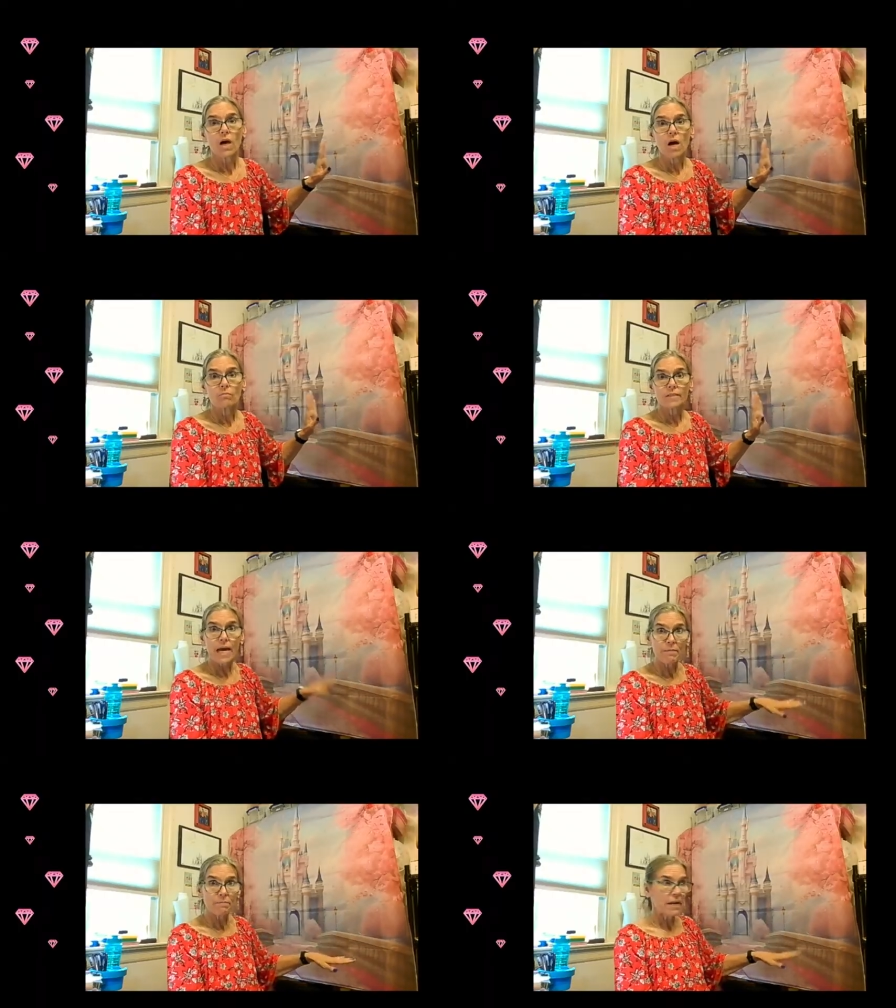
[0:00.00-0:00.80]

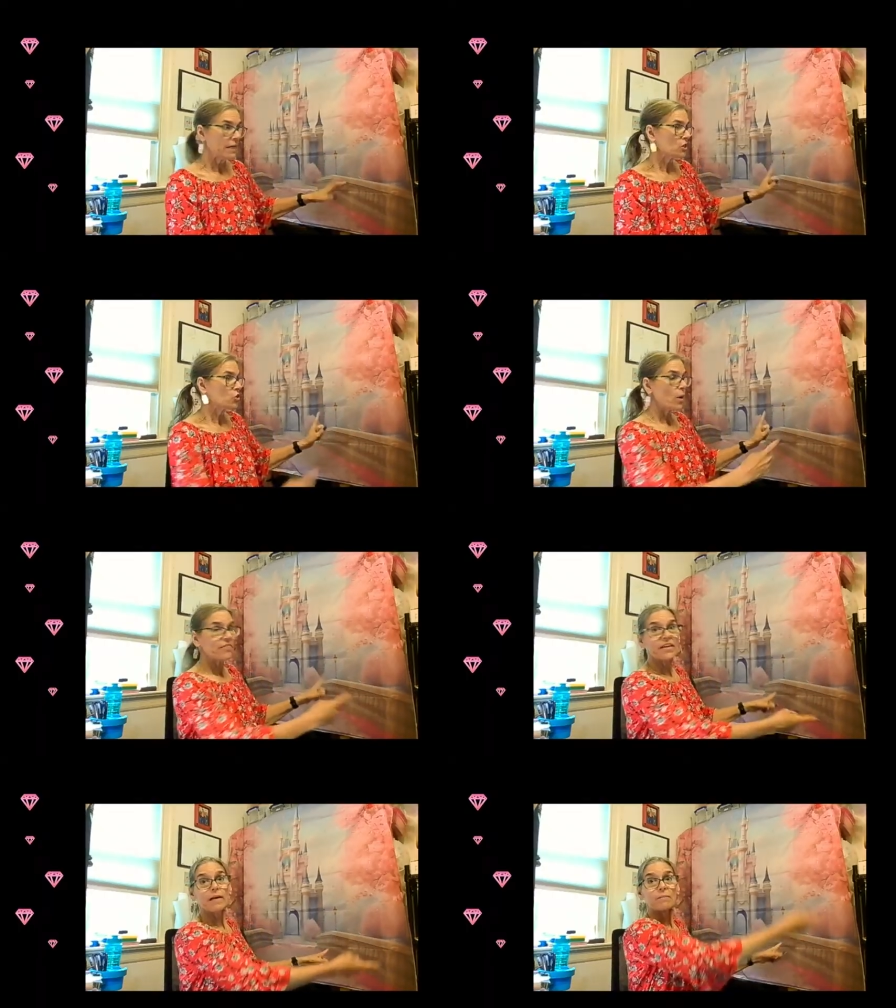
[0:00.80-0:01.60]
diamond painting. So I
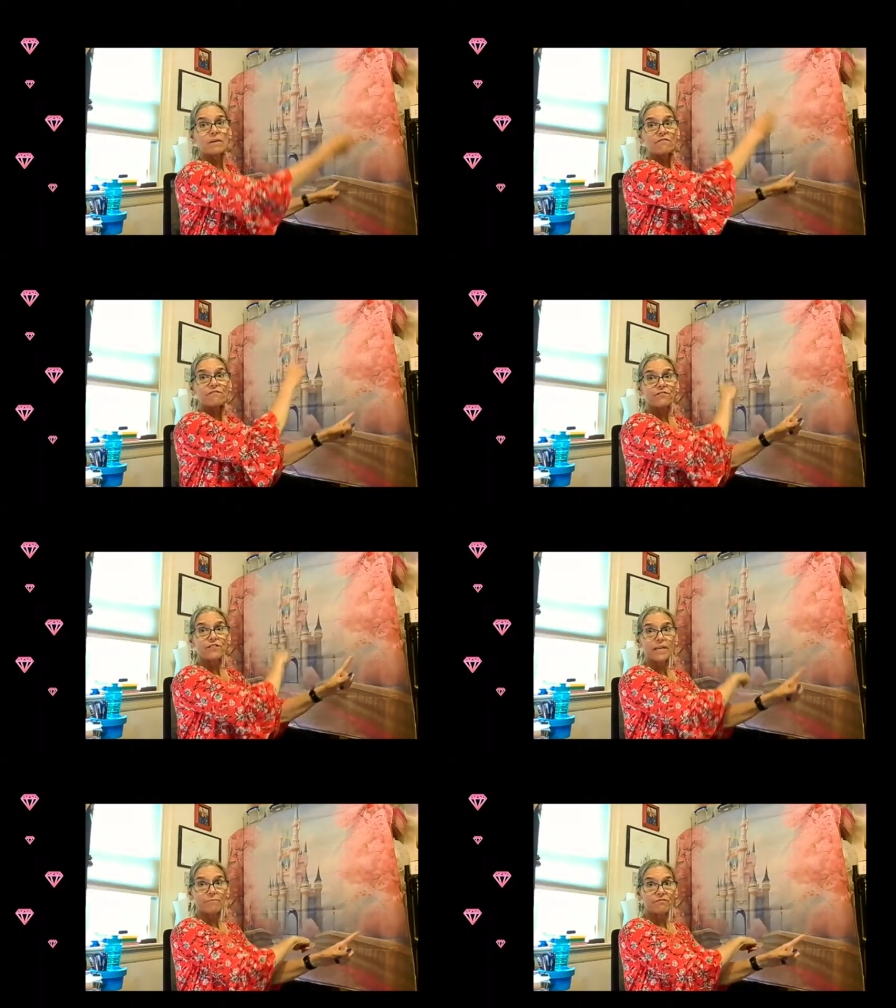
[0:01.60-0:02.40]
think I'm going to
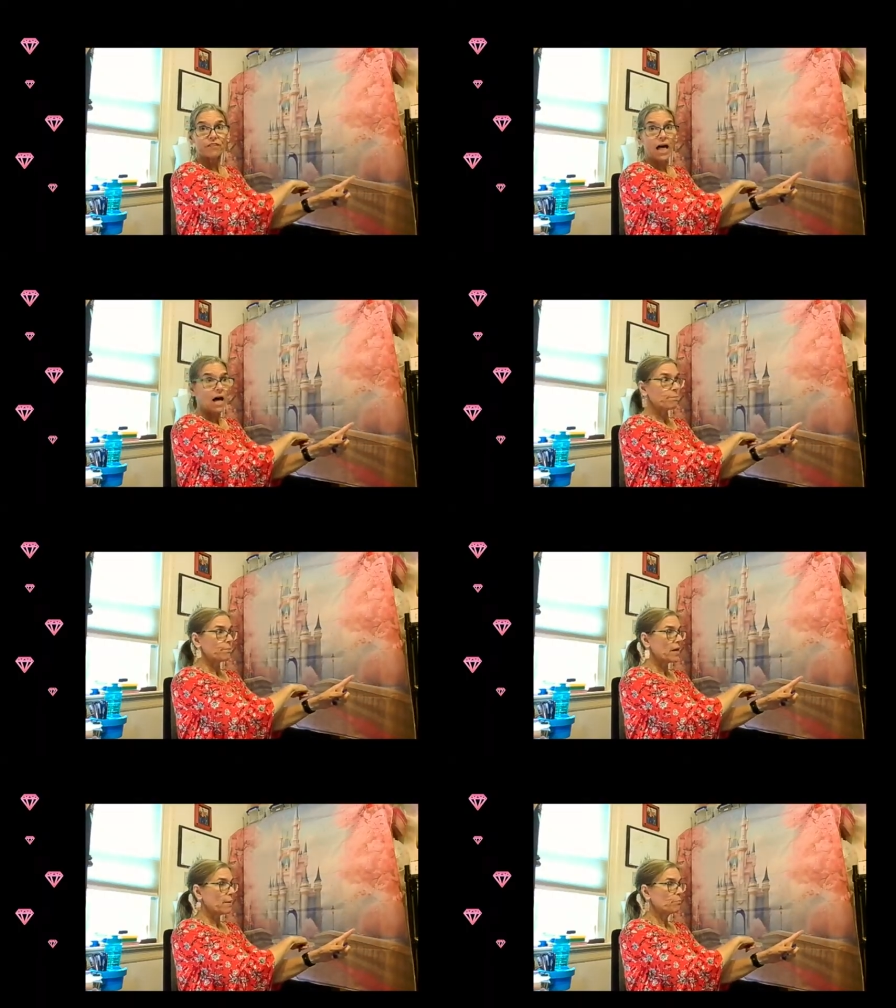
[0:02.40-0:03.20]
flip-flop
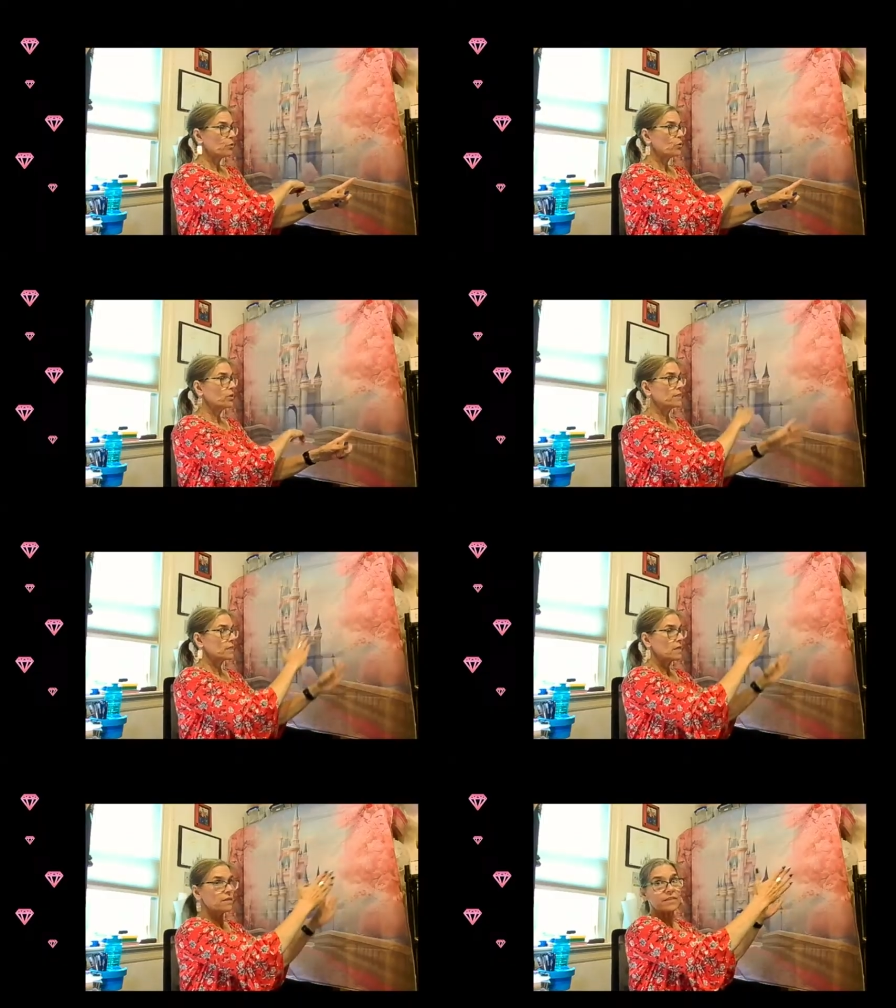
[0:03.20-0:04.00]
and
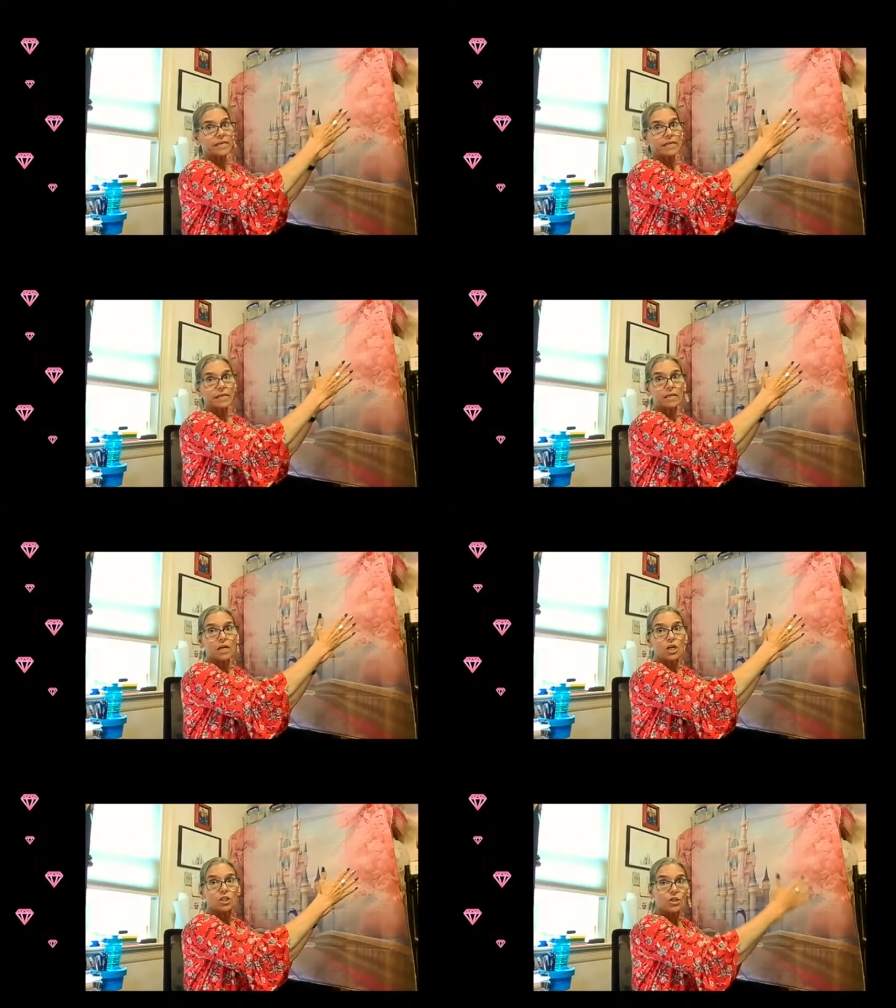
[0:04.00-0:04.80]
put the
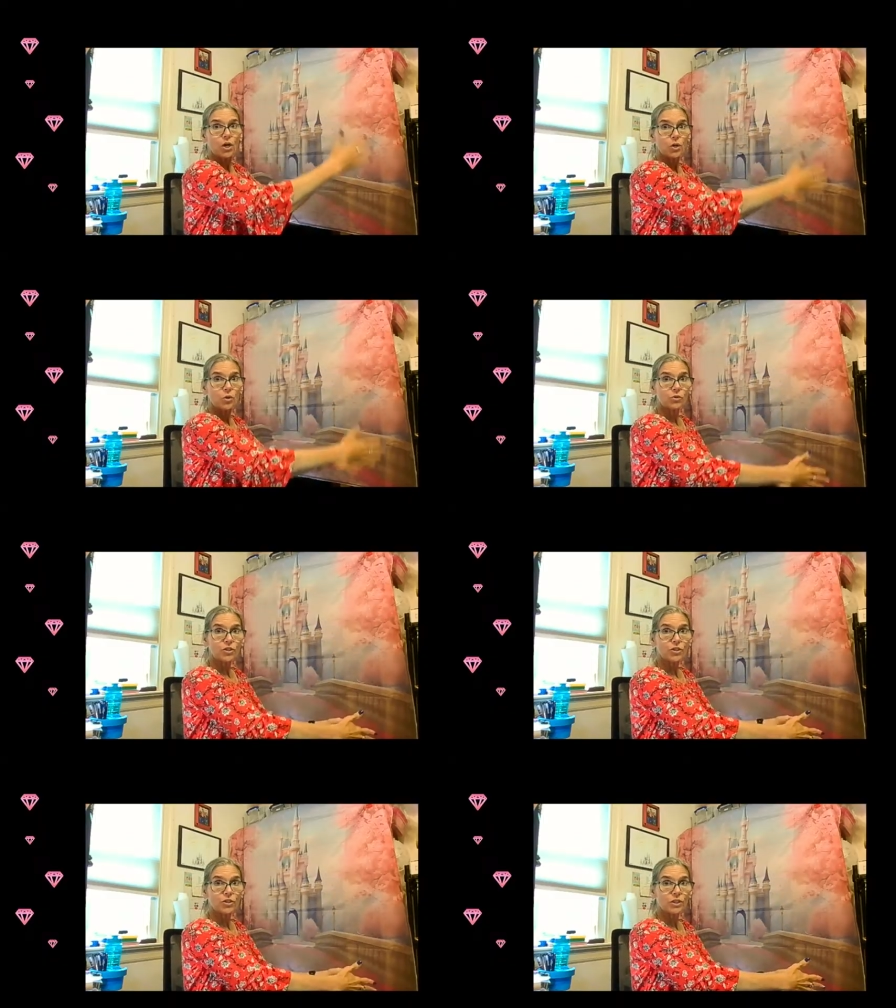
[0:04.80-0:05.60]

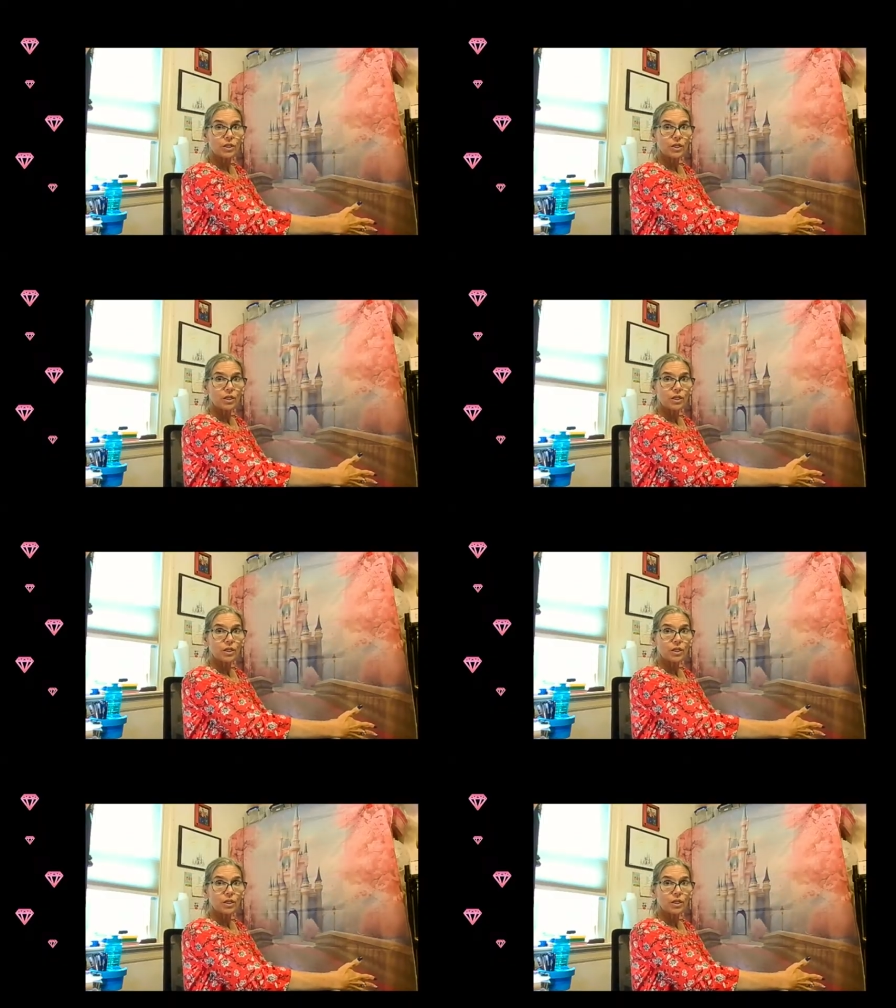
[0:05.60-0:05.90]
totes